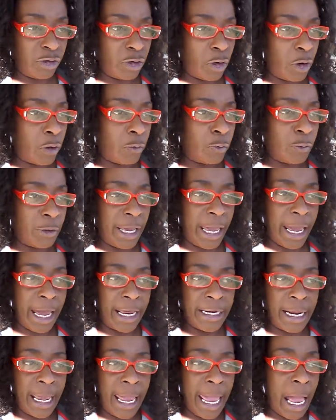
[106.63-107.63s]
You know, we
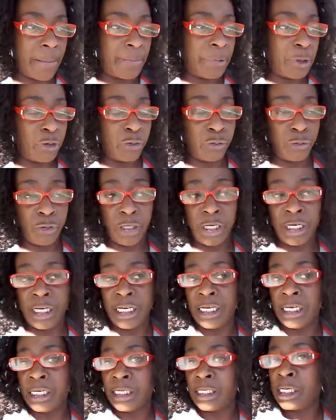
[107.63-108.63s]
had the apple
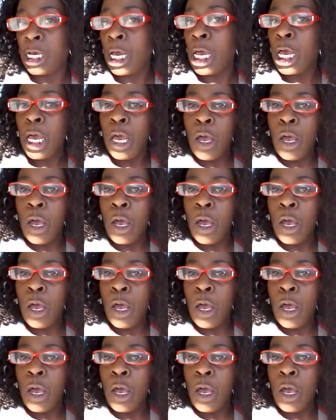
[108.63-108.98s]
trees,